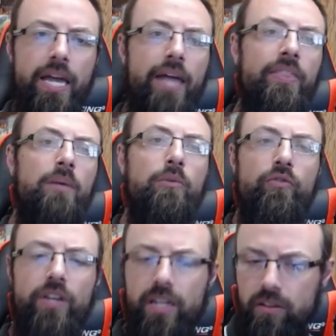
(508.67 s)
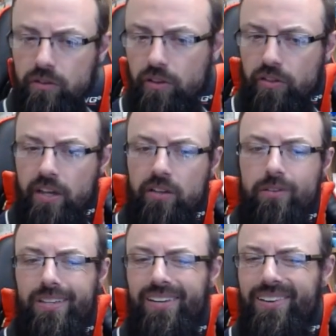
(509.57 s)
and then move into things
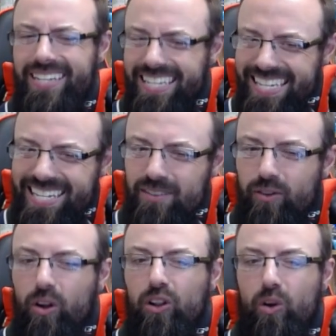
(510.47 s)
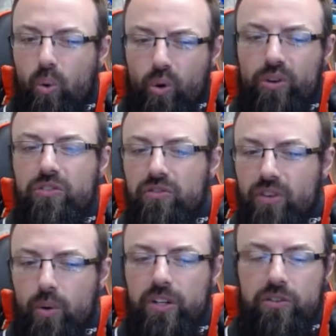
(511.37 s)
that are evil or
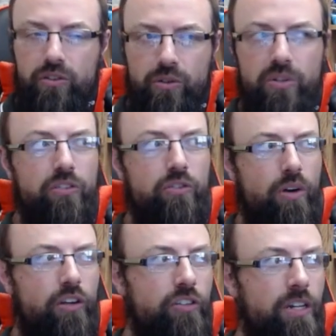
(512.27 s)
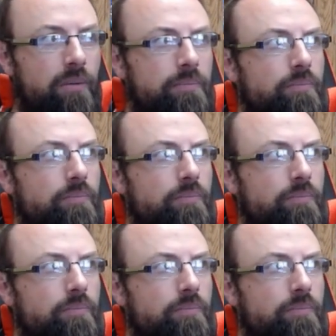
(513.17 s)
devoted to destruction.